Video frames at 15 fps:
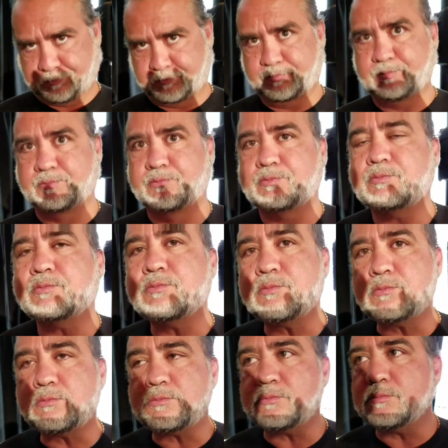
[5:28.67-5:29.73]
And, and with this fight,
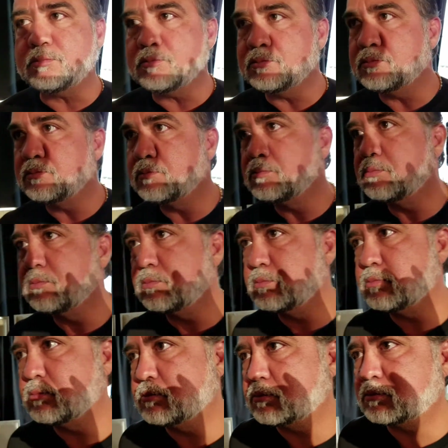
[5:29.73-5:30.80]
was it
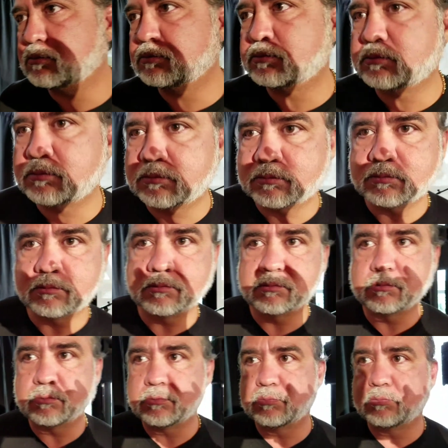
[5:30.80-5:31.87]
the type of fight you
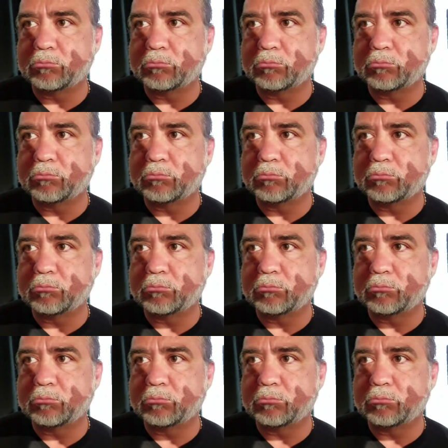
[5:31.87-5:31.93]
guys